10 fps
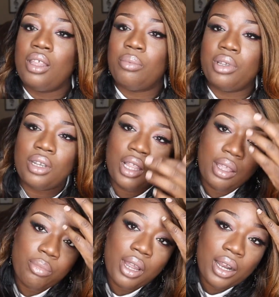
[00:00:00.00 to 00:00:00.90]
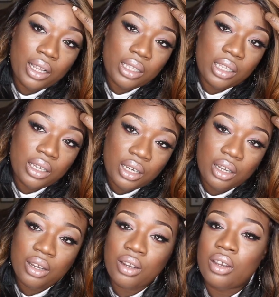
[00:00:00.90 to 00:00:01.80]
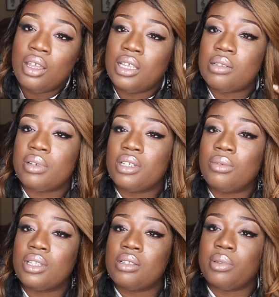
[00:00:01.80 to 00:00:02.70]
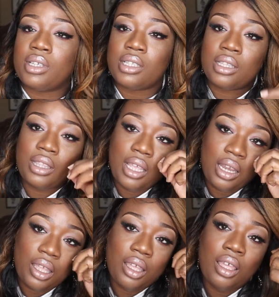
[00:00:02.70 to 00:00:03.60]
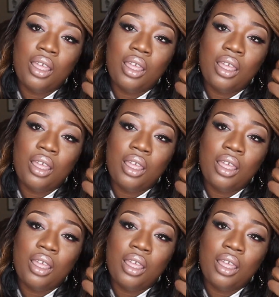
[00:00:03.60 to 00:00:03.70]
putting all that product in there, especially with this being synthetic,